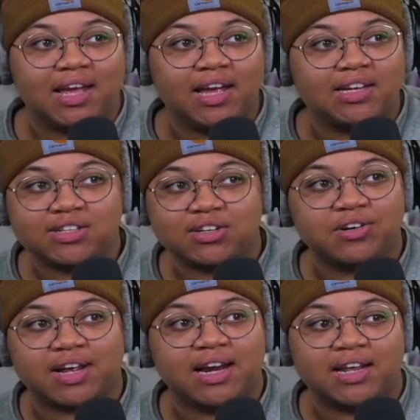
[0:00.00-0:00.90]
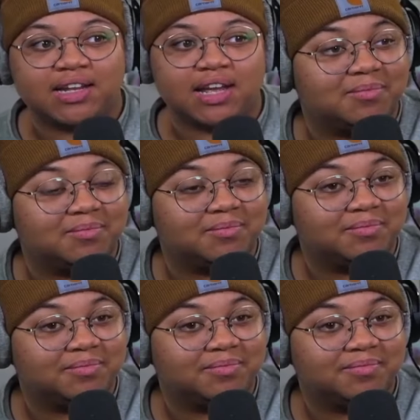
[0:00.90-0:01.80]
He hasn't learned anything.
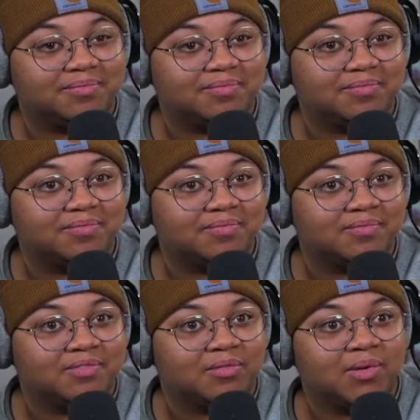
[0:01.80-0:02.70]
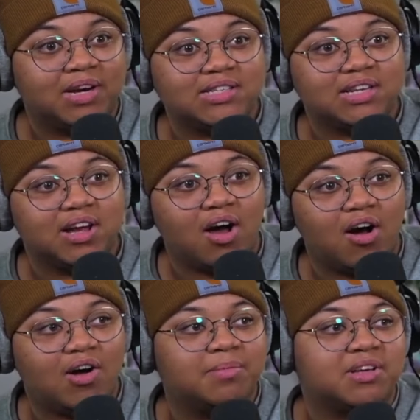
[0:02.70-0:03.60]
What is?
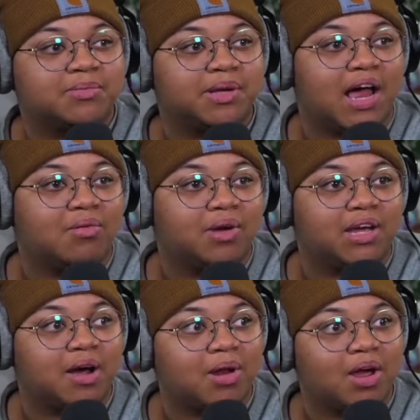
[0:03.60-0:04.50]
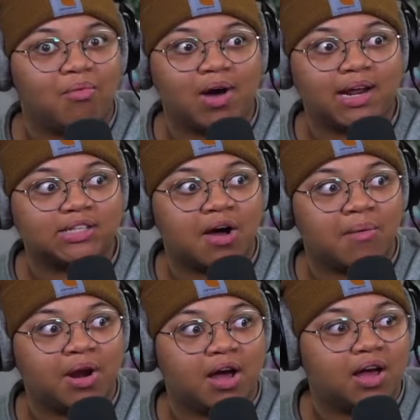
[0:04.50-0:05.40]
Oh, it must be Halloween. I'm like, what is going on?